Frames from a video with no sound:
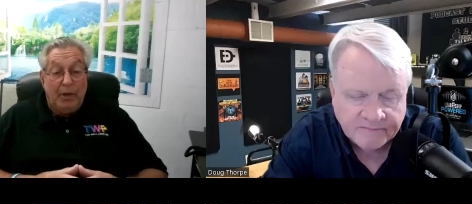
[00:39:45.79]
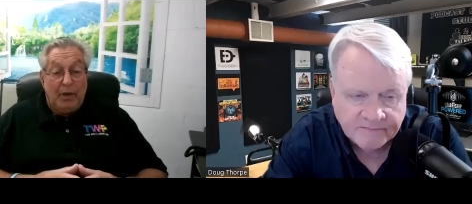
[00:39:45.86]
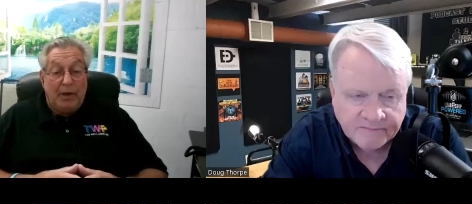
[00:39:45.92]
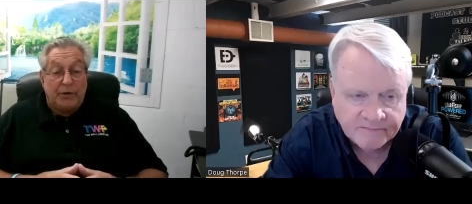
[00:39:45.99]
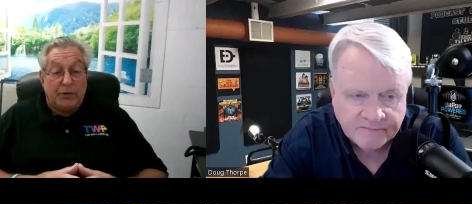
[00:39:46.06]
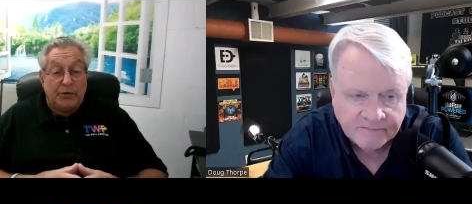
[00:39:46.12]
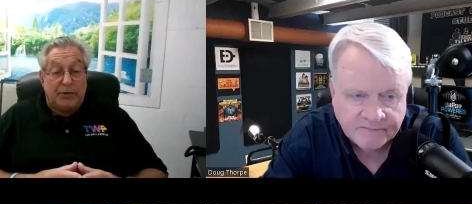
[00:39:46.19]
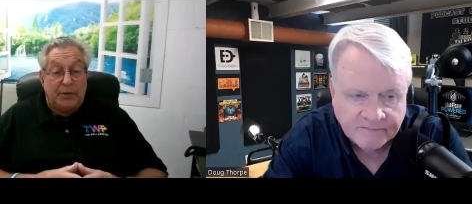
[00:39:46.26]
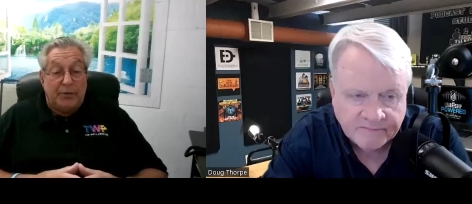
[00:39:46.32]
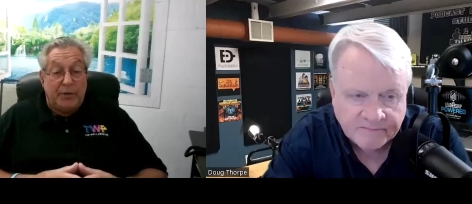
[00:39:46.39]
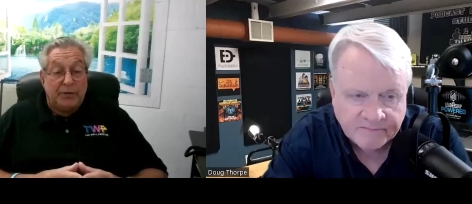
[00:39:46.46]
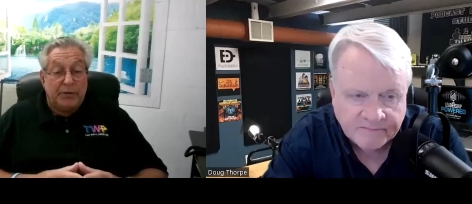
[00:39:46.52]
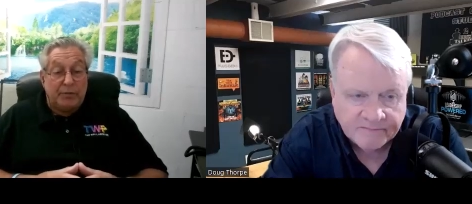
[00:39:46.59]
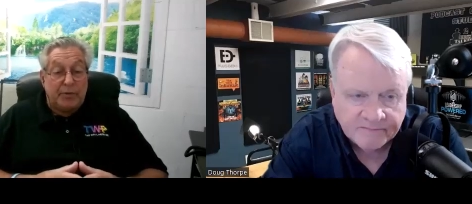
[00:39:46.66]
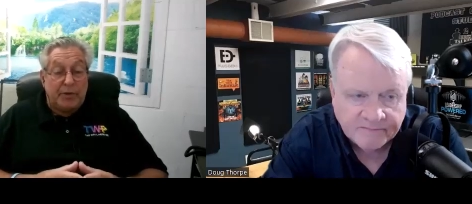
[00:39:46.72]
Speaker 1: I just did
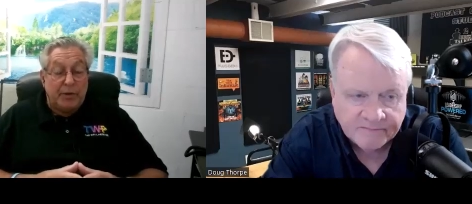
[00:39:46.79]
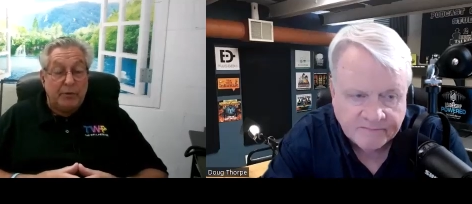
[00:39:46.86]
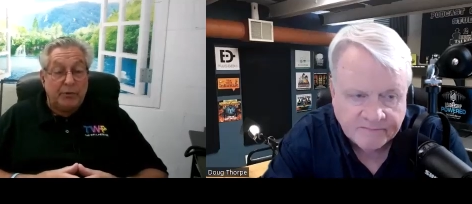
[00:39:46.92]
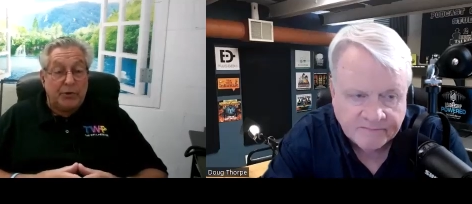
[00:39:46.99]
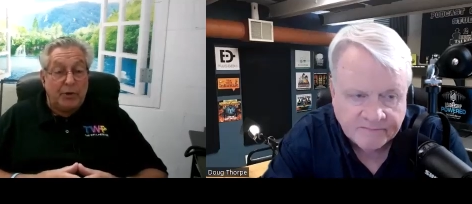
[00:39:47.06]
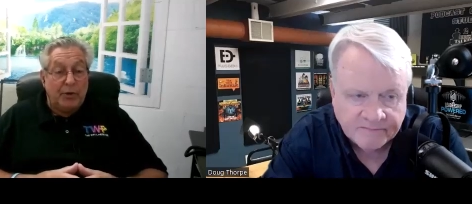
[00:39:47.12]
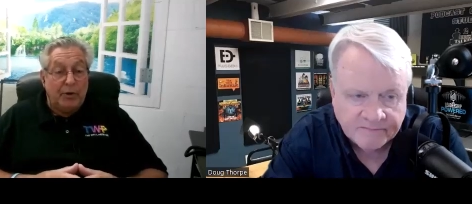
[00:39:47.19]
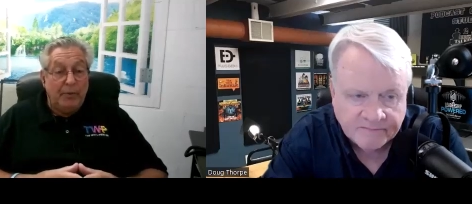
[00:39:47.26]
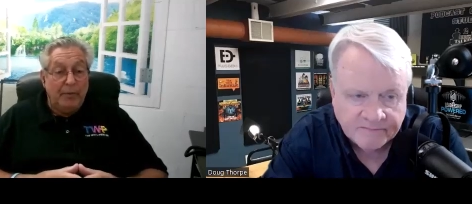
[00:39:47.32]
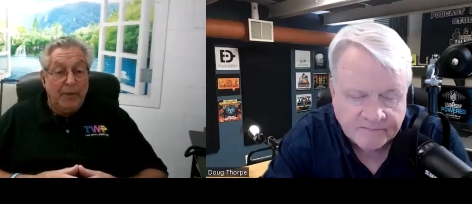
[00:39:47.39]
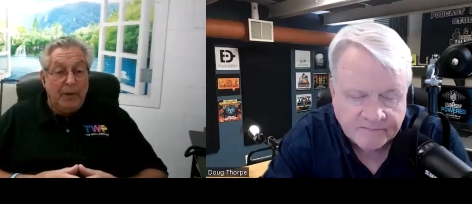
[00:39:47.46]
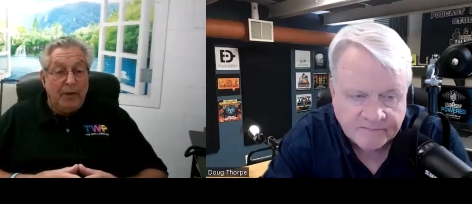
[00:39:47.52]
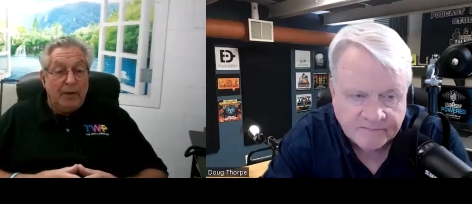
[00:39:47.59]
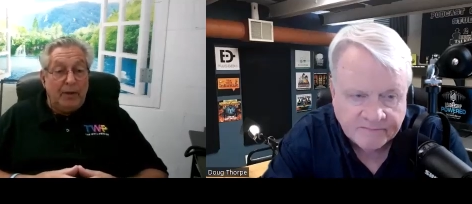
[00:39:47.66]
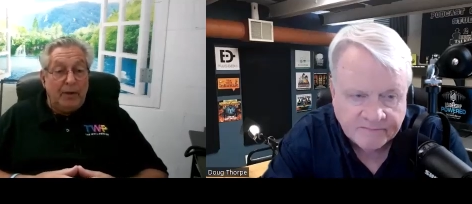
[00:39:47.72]
this three years ago.
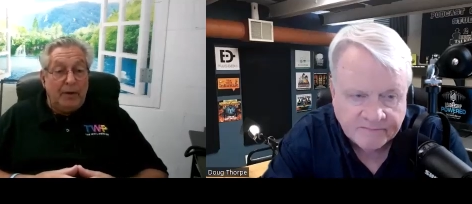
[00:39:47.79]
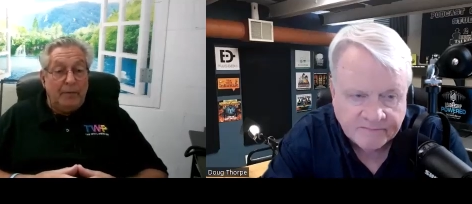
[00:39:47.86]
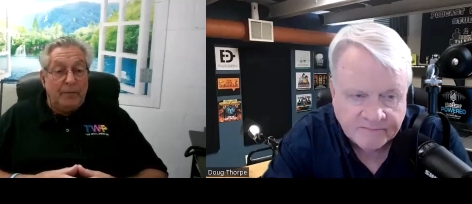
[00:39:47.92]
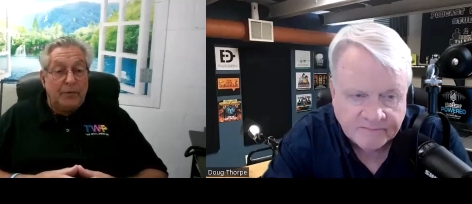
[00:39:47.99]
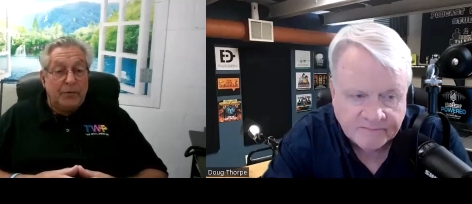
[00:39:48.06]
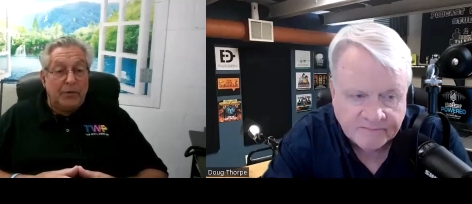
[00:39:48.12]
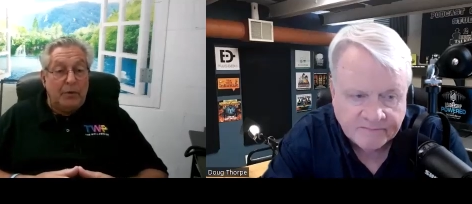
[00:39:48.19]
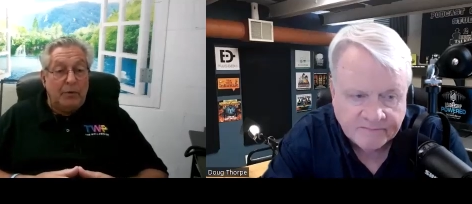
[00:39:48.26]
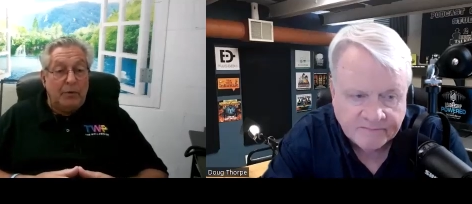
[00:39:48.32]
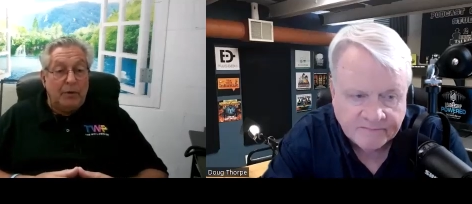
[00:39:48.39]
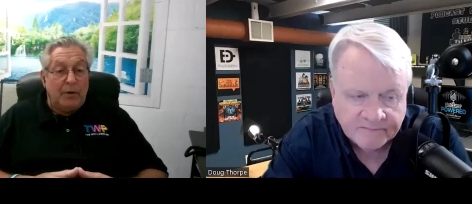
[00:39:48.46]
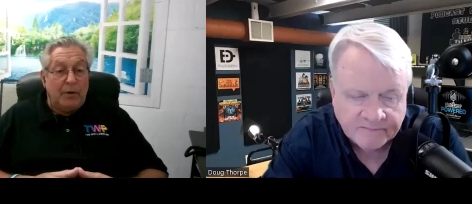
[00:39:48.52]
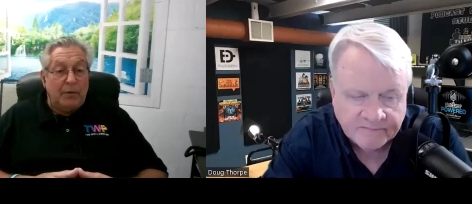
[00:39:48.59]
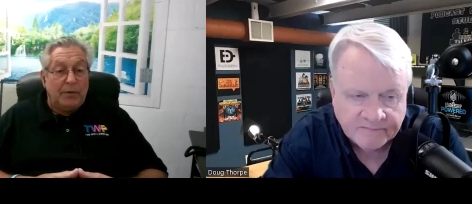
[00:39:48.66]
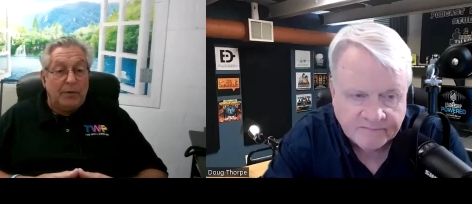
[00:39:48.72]
Um, so, you
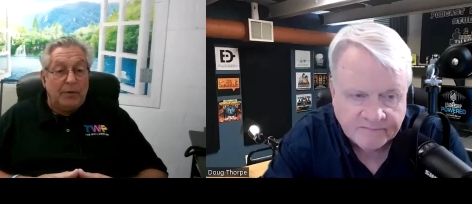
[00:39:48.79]
know,